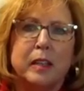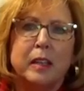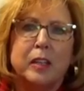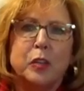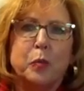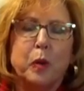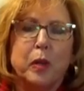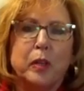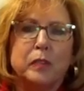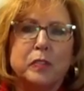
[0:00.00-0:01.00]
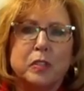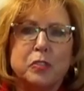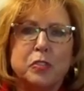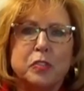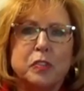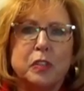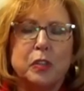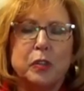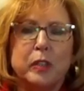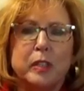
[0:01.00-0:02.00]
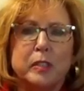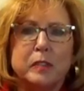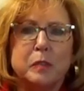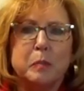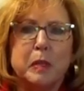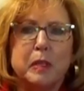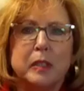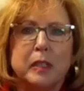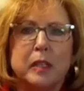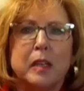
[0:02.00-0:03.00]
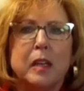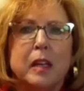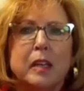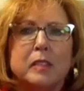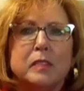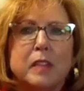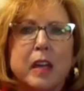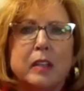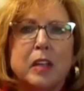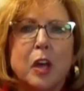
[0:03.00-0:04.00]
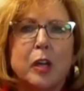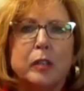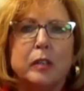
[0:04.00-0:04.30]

in the work of Social Security and Disability is that not